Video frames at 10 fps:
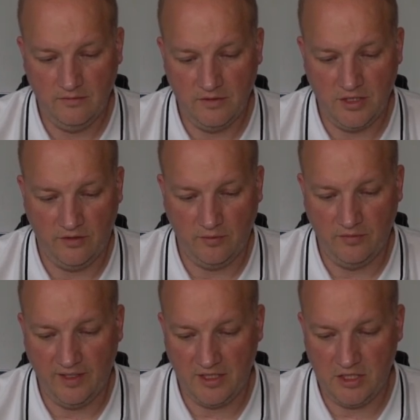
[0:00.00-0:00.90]
just from
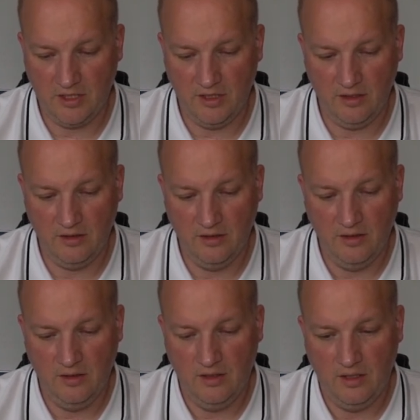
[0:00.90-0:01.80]
touching it,
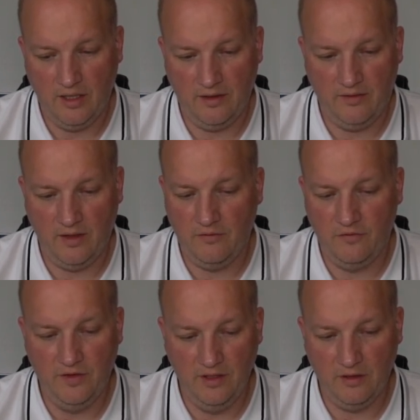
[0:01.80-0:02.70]
I'd say it
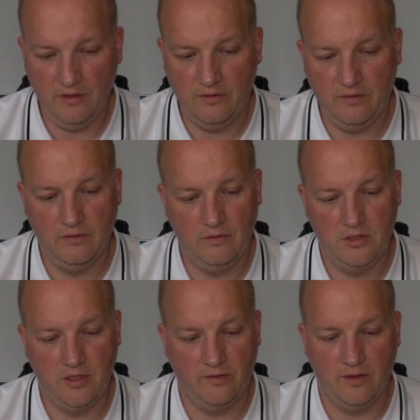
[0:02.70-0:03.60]
feels
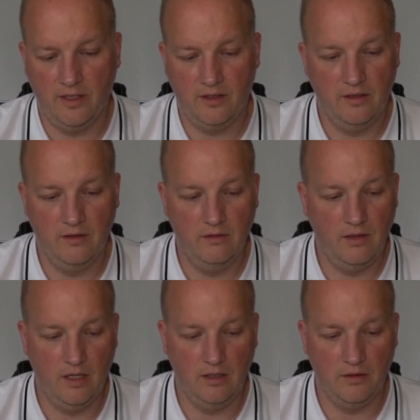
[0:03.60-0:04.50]
just like
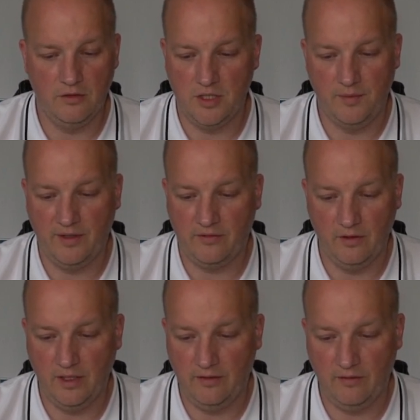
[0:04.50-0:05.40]
any other G Master
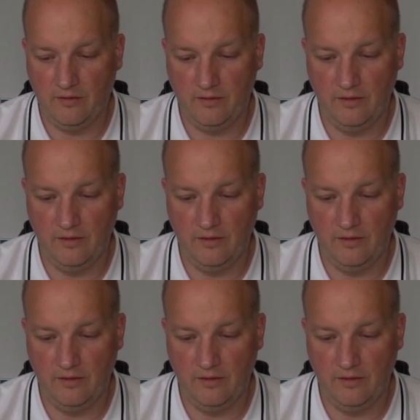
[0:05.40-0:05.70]
lens.